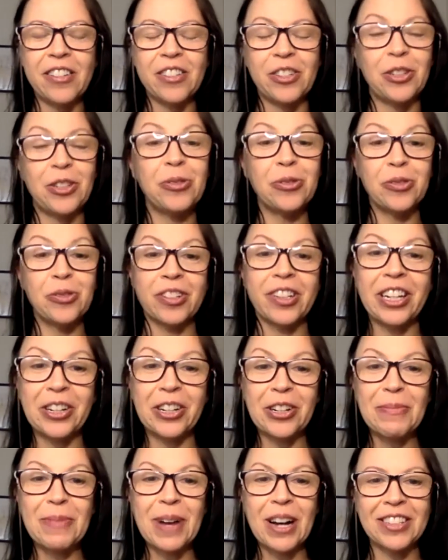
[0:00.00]
to
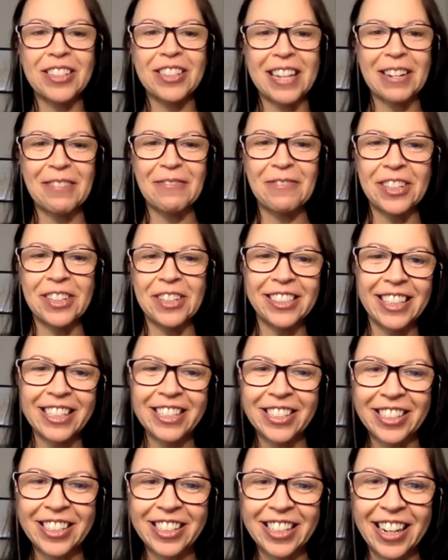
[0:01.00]
hear about Seinfeld, I
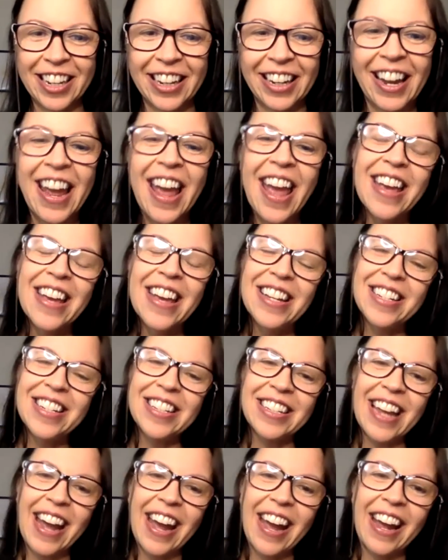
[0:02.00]
should say,
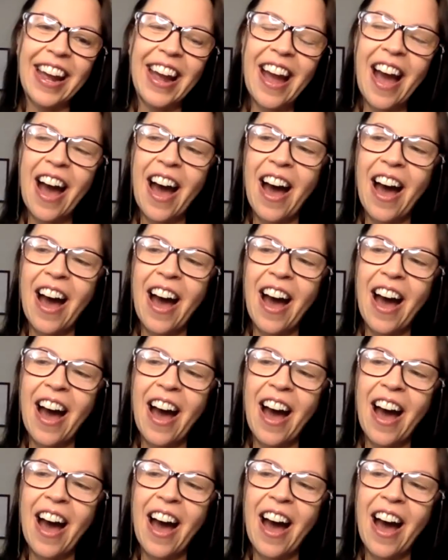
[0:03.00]
today.